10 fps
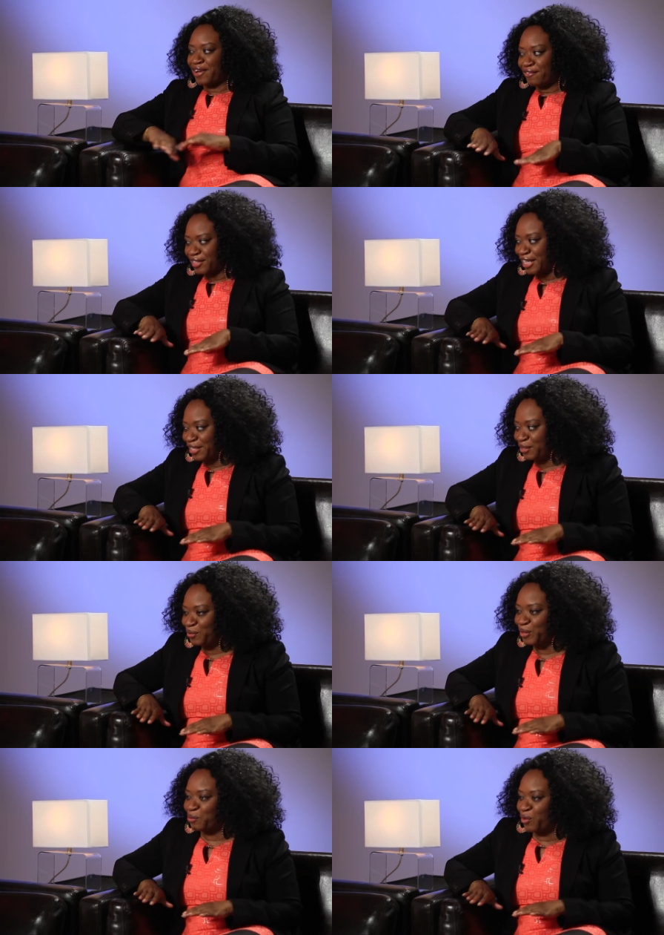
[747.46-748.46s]
gravitated
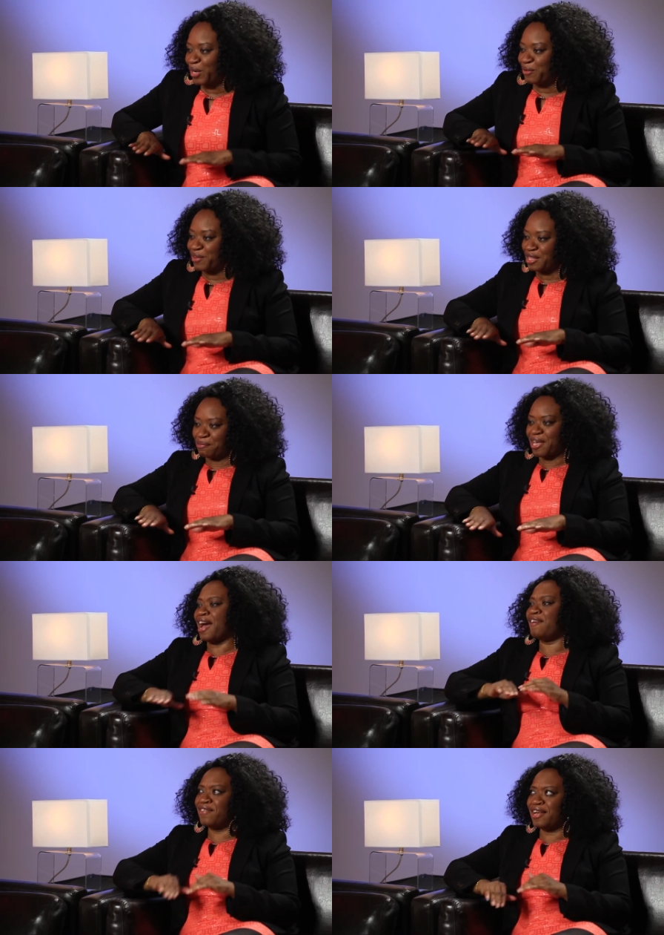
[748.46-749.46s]
towards working with me.
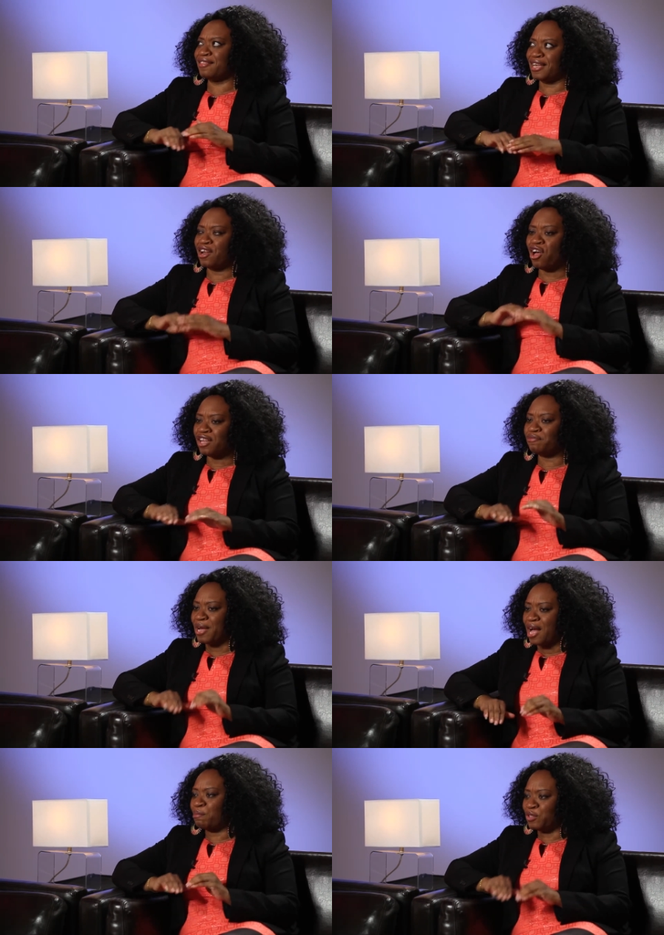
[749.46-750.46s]
I found that all of
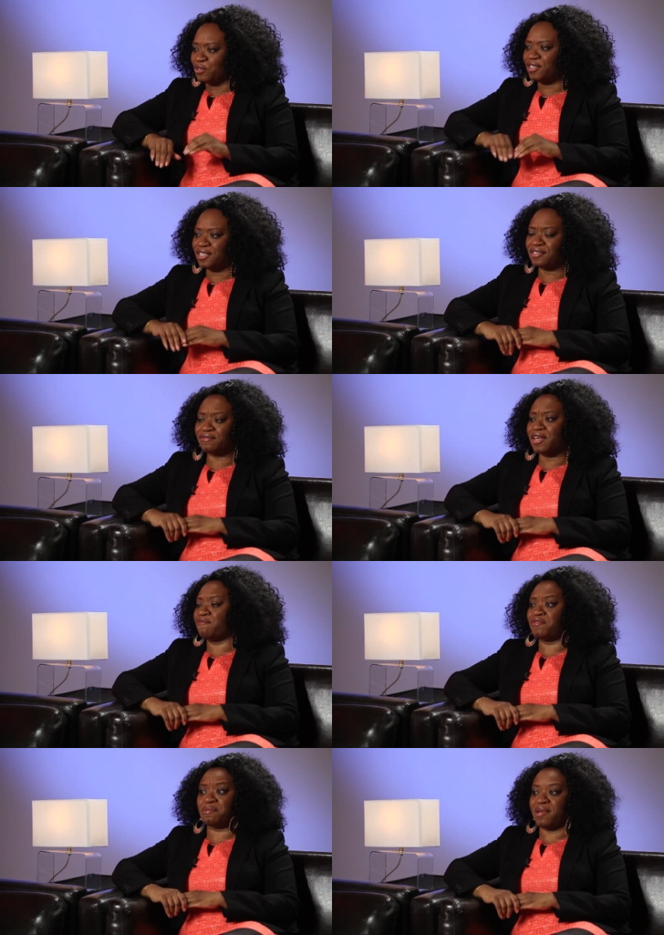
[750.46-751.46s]
my opportunities have
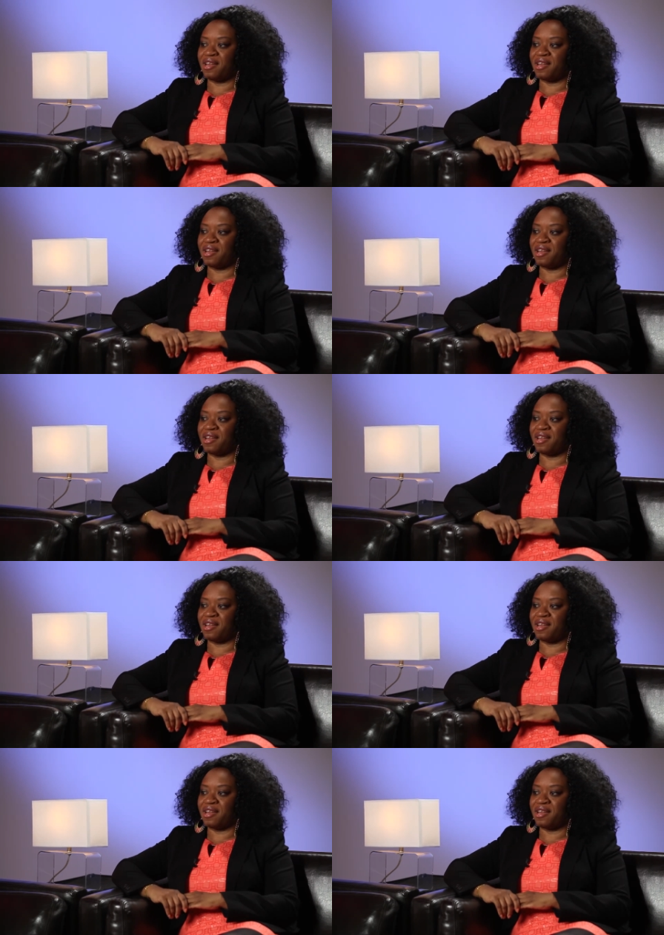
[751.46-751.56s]
come from